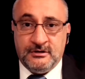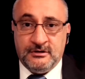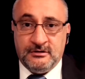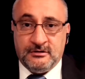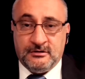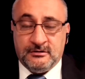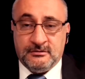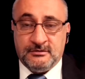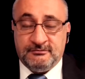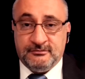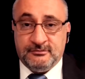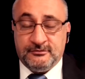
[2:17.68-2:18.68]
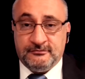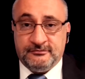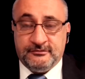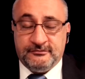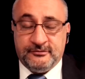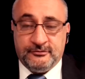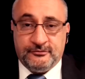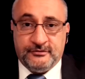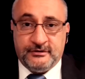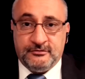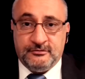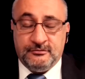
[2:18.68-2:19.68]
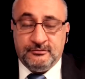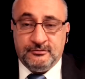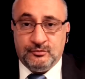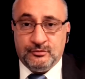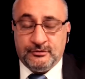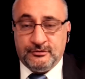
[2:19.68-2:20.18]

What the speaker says: if it wasn't for folks like you doing the work